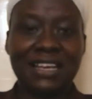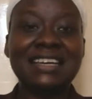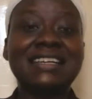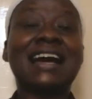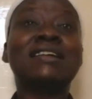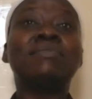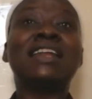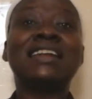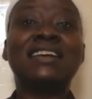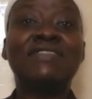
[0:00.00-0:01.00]
And it can be
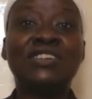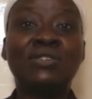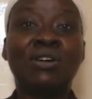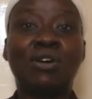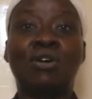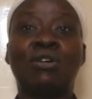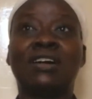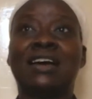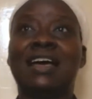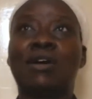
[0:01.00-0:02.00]
an individual
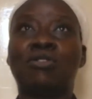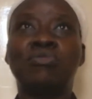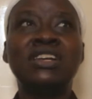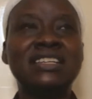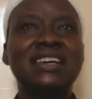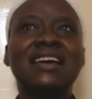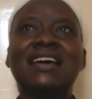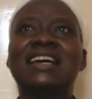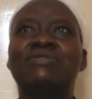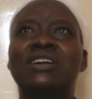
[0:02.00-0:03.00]
or a community.
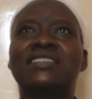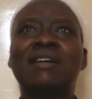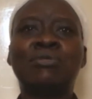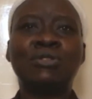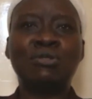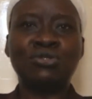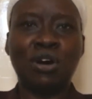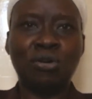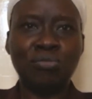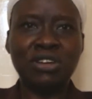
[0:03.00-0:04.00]
Like for example, you go
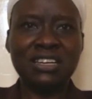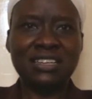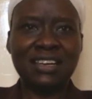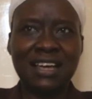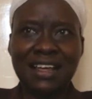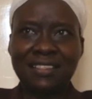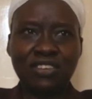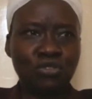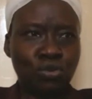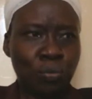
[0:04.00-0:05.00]
to a community,
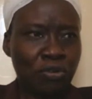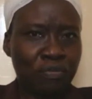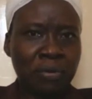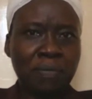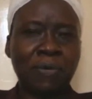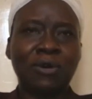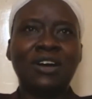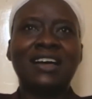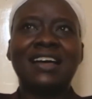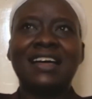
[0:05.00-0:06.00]
this group of people,
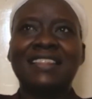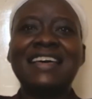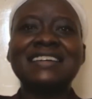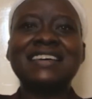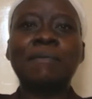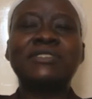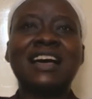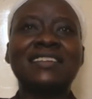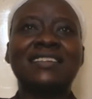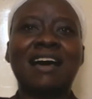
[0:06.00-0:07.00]
they are
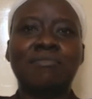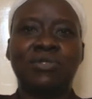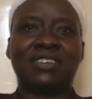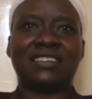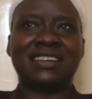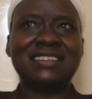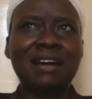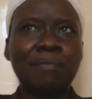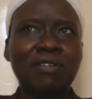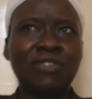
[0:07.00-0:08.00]
substance abusers. That's
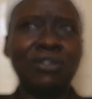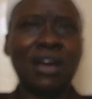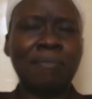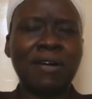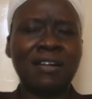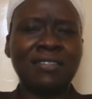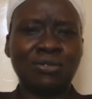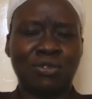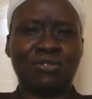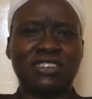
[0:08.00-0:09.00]
a
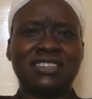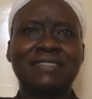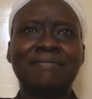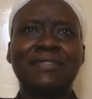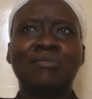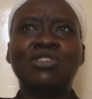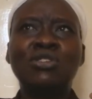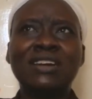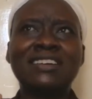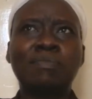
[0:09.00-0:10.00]
pathology. We
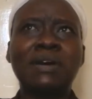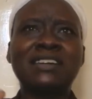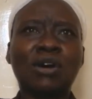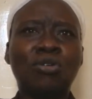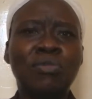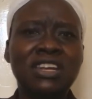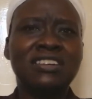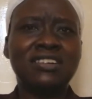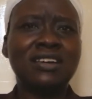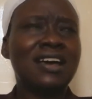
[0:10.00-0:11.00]
don't expect a
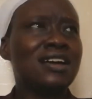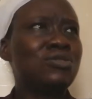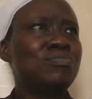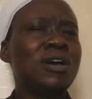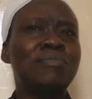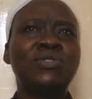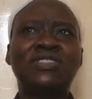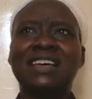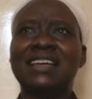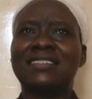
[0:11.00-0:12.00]
community to be
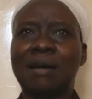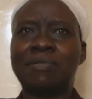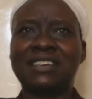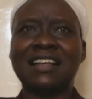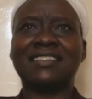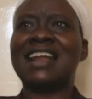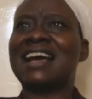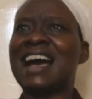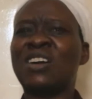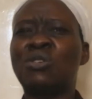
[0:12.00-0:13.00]
abusing substance
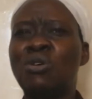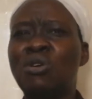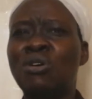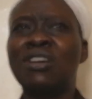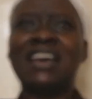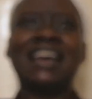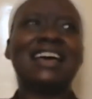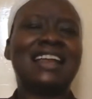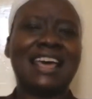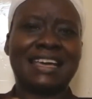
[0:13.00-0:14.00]
like alcohol,
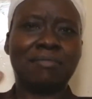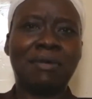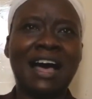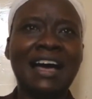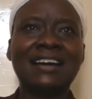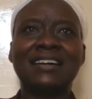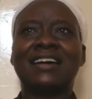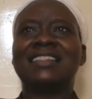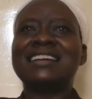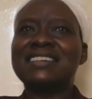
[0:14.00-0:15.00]
like bang.
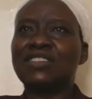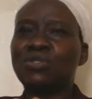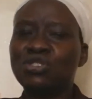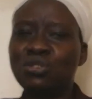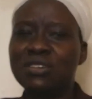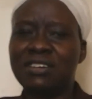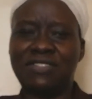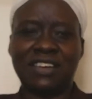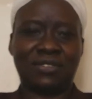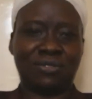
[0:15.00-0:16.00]
That's a social
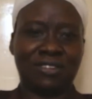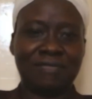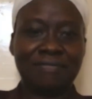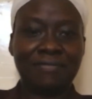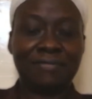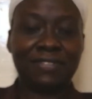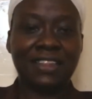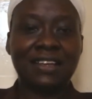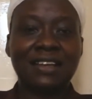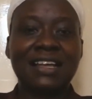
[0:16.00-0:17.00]
deviation.
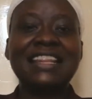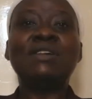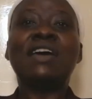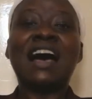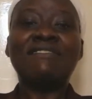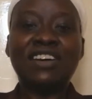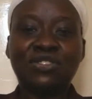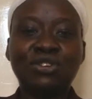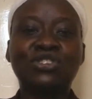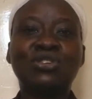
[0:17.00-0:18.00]
And then you have a
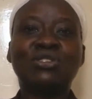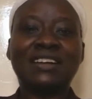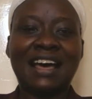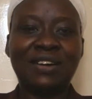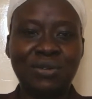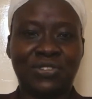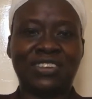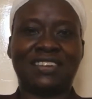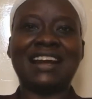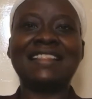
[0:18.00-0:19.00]
social
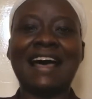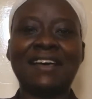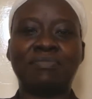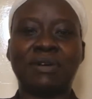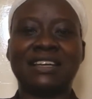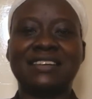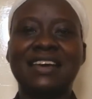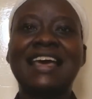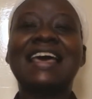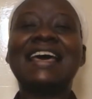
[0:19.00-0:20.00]
diagnosis, another aspect.
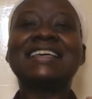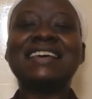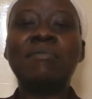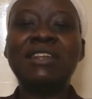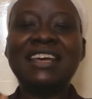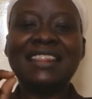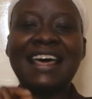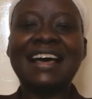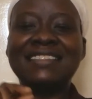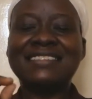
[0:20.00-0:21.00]
Examining the
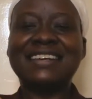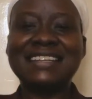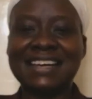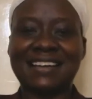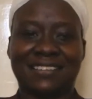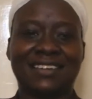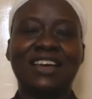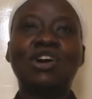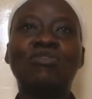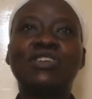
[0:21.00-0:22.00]
health status
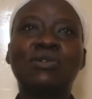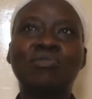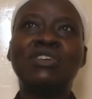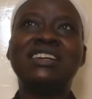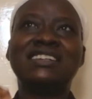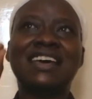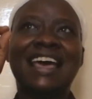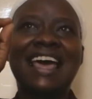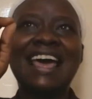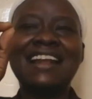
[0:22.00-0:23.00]
of the community.
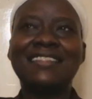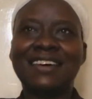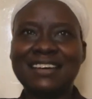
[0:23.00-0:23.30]
Health